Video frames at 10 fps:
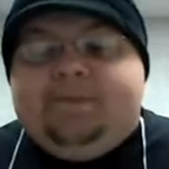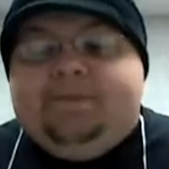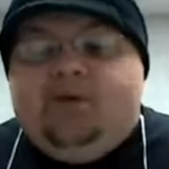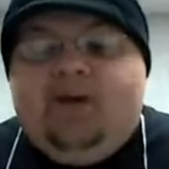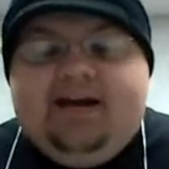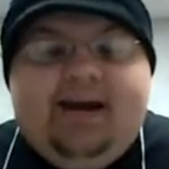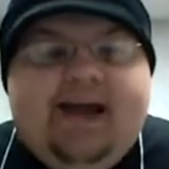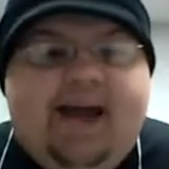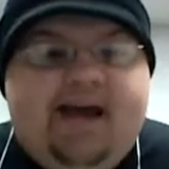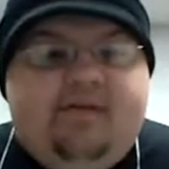You're going to
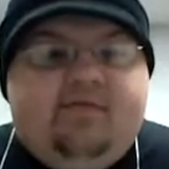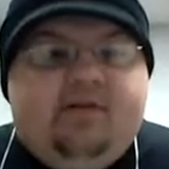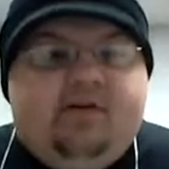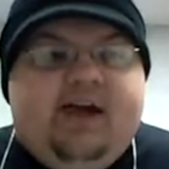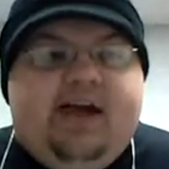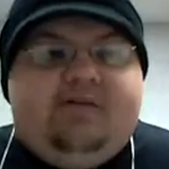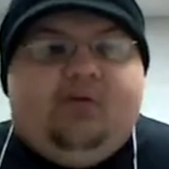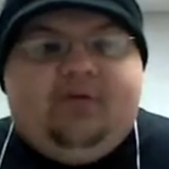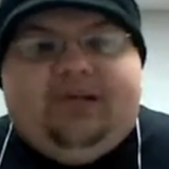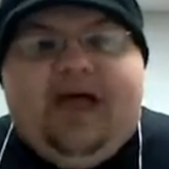have
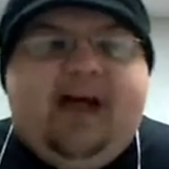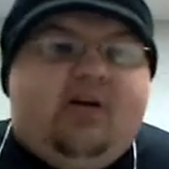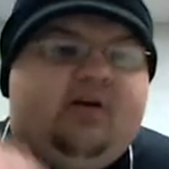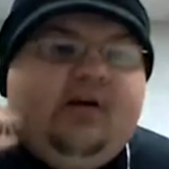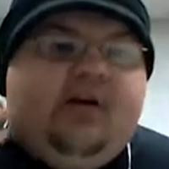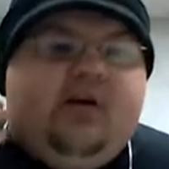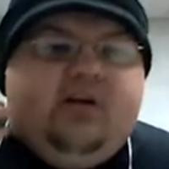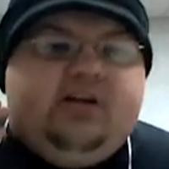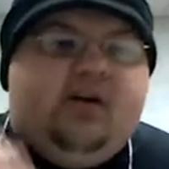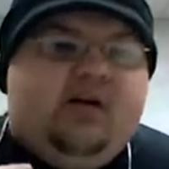to rely on
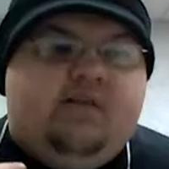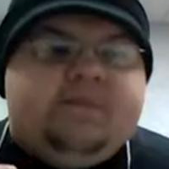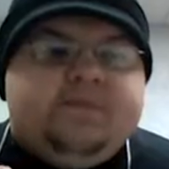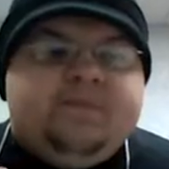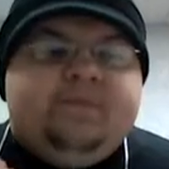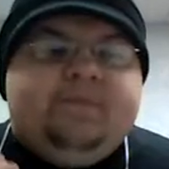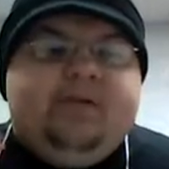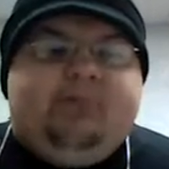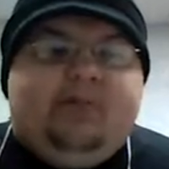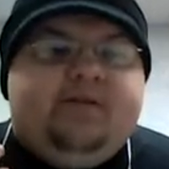a young
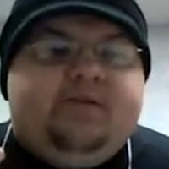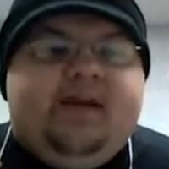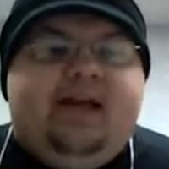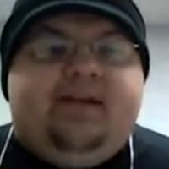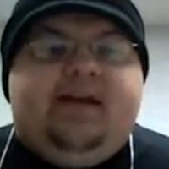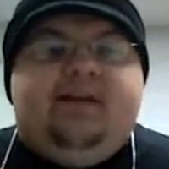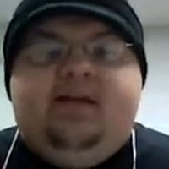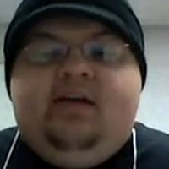breed of talent.